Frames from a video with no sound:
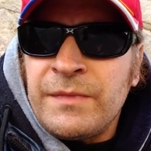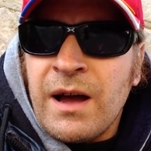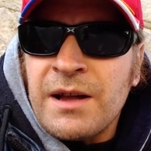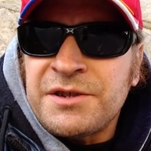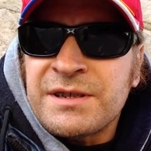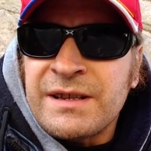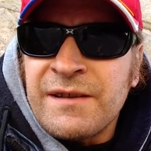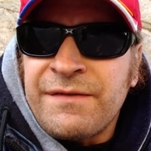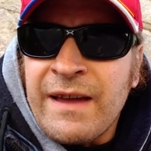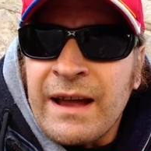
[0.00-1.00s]
The Hutchison
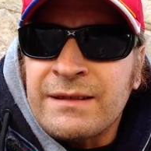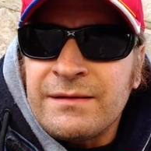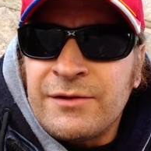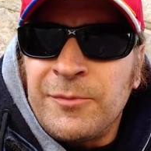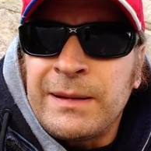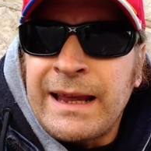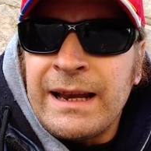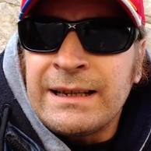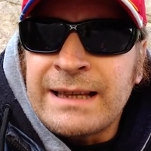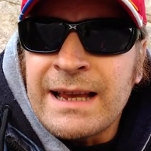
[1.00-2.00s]
effect,
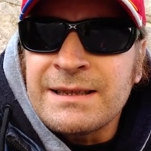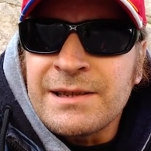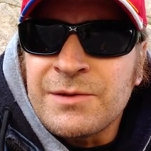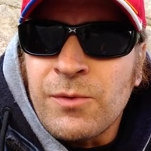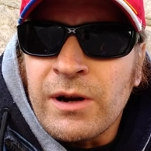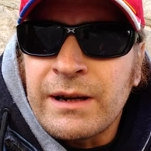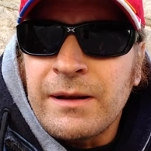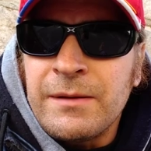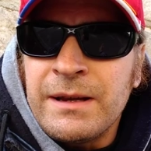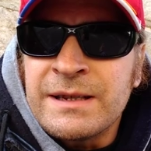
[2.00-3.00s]
duplicating Tesla's work,
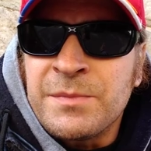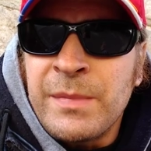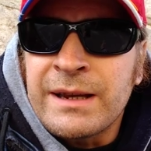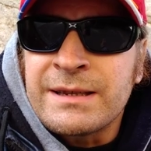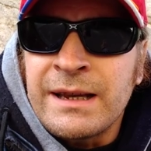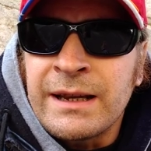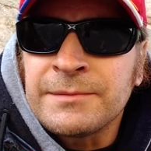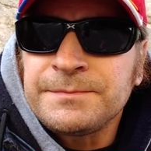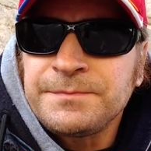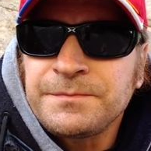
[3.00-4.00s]
is
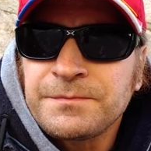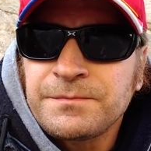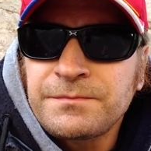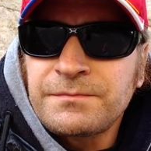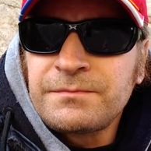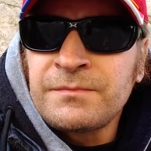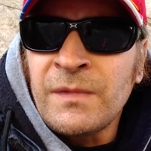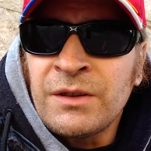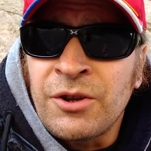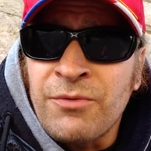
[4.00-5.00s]
mixing
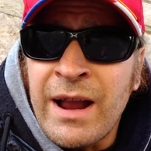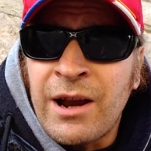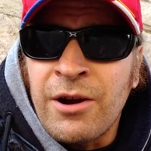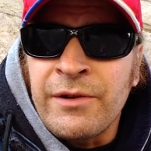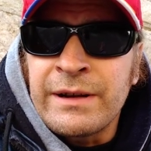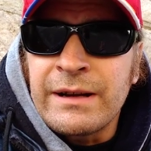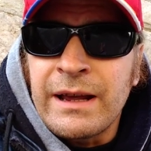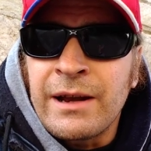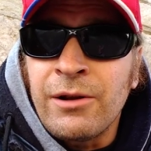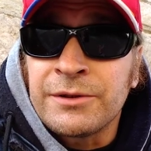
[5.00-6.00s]
direct current
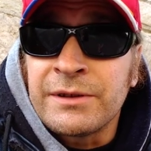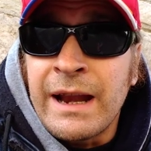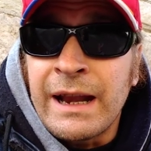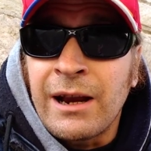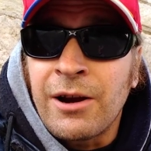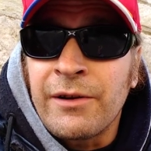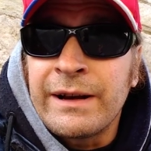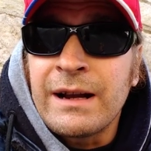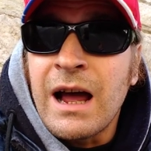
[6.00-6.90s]
and alternating current.